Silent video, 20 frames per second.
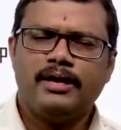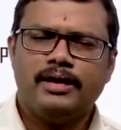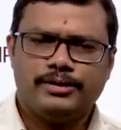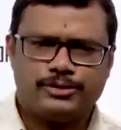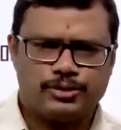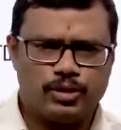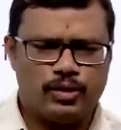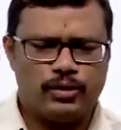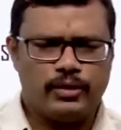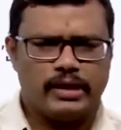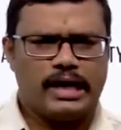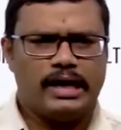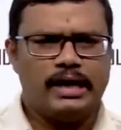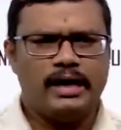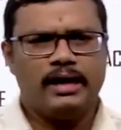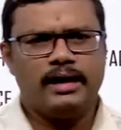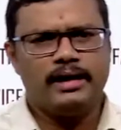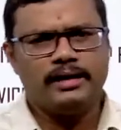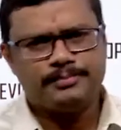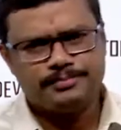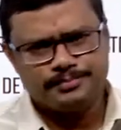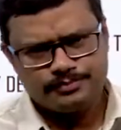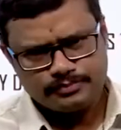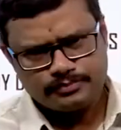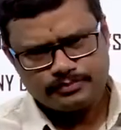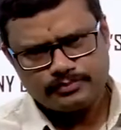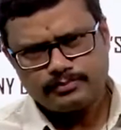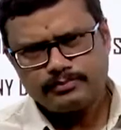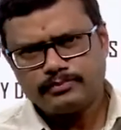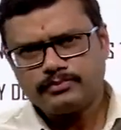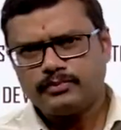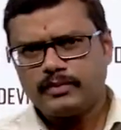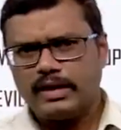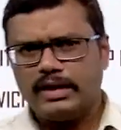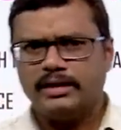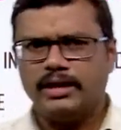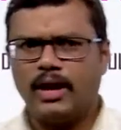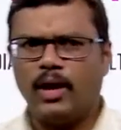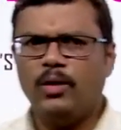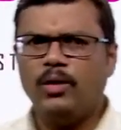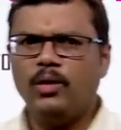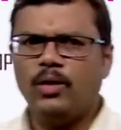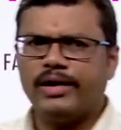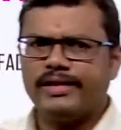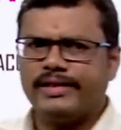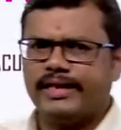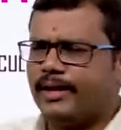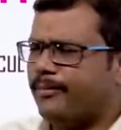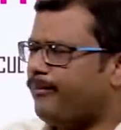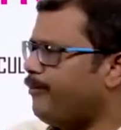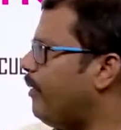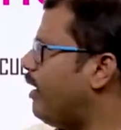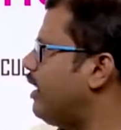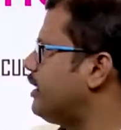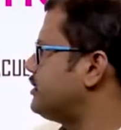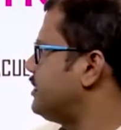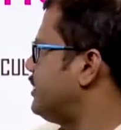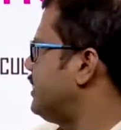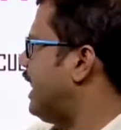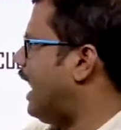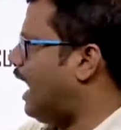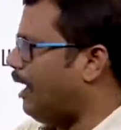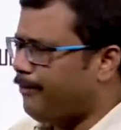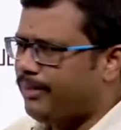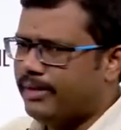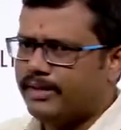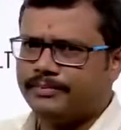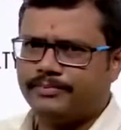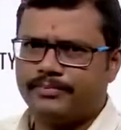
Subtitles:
So you can download the Yupp Master app